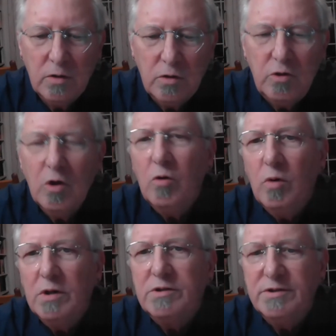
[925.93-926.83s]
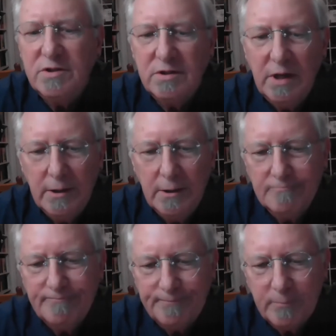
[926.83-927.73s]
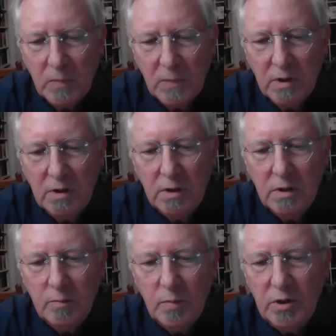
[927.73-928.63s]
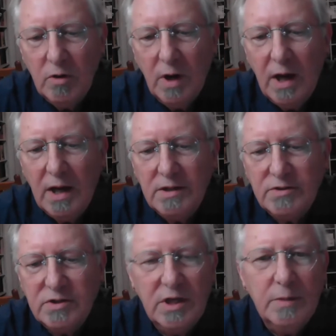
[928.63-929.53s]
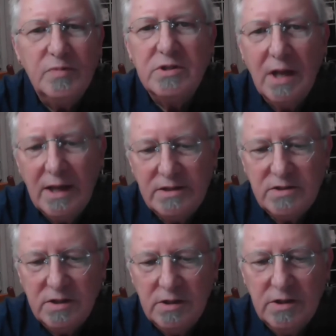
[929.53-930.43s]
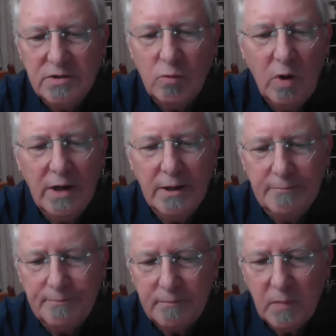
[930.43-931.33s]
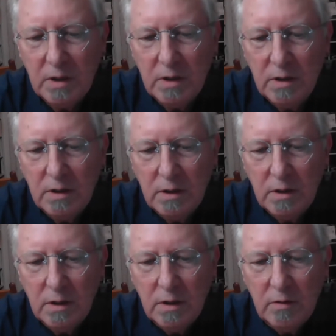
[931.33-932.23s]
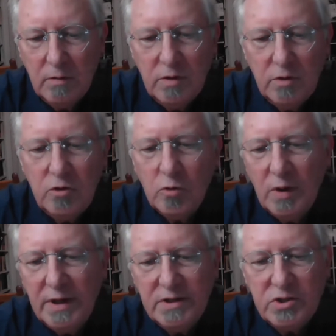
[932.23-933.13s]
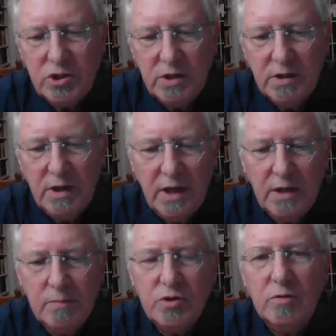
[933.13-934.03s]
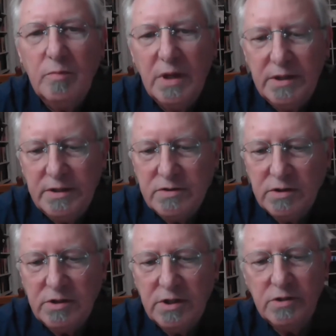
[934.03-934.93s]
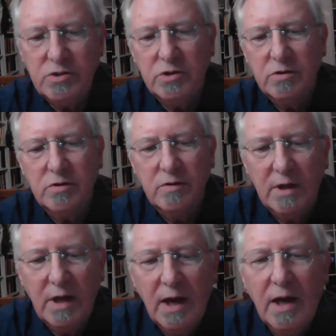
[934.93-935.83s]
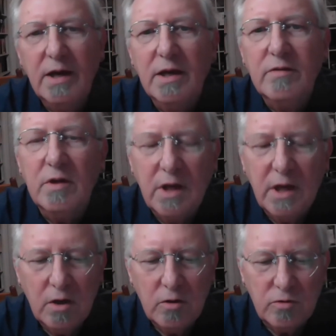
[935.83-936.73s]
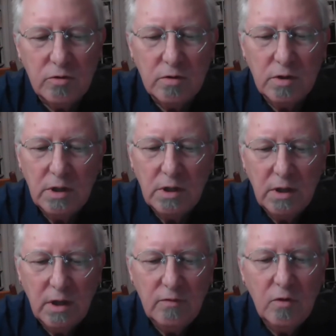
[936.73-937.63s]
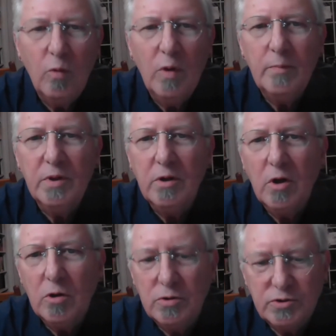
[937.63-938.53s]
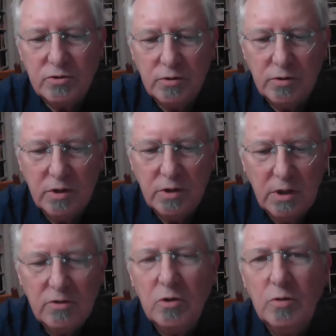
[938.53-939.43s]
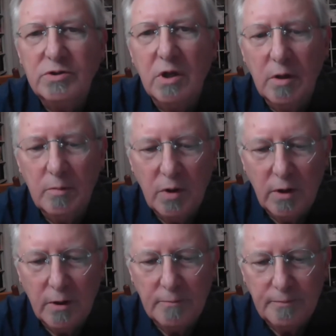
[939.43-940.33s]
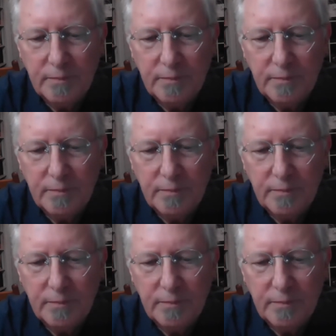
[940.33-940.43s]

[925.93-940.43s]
You don't want to stare, but your eyes keep slicing his way. Then your raised chin aims your buddy's attention to the guy at the counter and the weapon holstered to his lumbar,